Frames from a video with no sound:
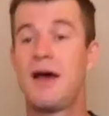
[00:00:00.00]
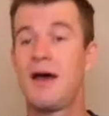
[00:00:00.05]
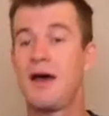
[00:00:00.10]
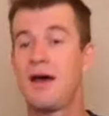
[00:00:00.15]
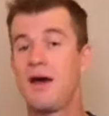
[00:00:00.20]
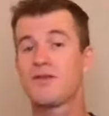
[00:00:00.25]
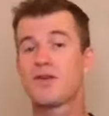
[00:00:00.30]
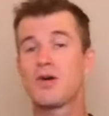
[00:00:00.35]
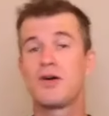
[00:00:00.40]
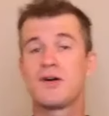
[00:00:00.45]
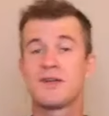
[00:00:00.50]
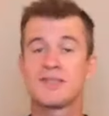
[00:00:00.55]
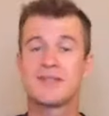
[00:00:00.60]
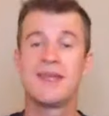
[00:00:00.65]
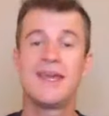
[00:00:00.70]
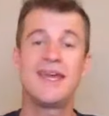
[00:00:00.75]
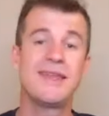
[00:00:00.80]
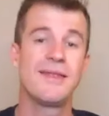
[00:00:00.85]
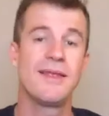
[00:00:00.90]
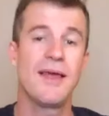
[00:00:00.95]
of course,
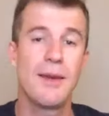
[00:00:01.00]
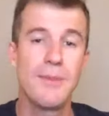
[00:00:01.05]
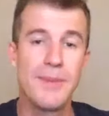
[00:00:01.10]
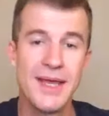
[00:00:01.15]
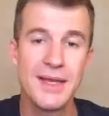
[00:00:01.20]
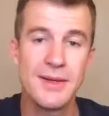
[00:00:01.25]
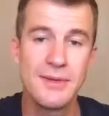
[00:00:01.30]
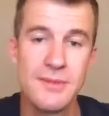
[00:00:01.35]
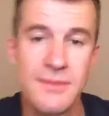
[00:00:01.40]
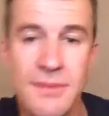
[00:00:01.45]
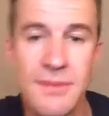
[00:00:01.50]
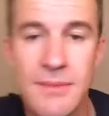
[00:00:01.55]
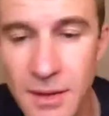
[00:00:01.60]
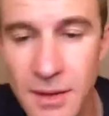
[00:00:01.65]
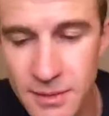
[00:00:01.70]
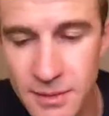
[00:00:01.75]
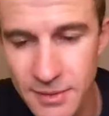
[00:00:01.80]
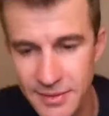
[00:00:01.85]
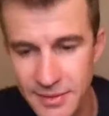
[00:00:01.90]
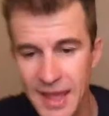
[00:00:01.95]
they're, I mean,
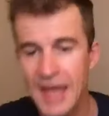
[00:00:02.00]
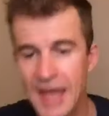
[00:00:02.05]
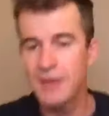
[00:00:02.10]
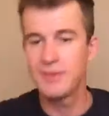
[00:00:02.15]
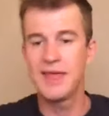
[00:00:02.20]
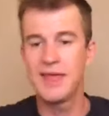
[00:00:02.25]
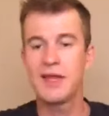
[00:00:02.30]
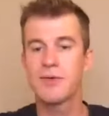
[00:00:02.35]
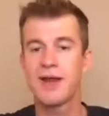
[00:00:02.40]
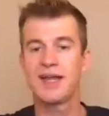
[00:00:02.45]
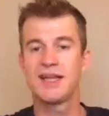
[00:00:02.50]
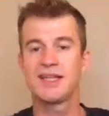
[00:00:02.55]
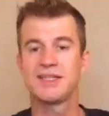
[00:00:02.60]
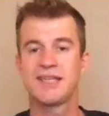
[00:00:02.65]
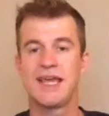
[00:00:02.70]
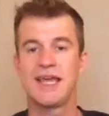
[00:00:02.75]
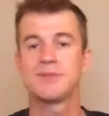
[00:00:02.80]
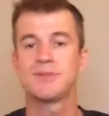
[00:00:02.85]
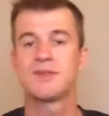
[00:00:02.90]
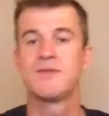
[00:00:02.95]
they, they're great
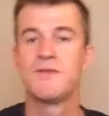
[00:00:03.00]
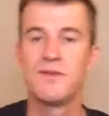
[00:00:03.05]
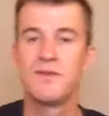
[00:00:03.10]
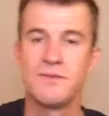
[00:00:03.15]
examples,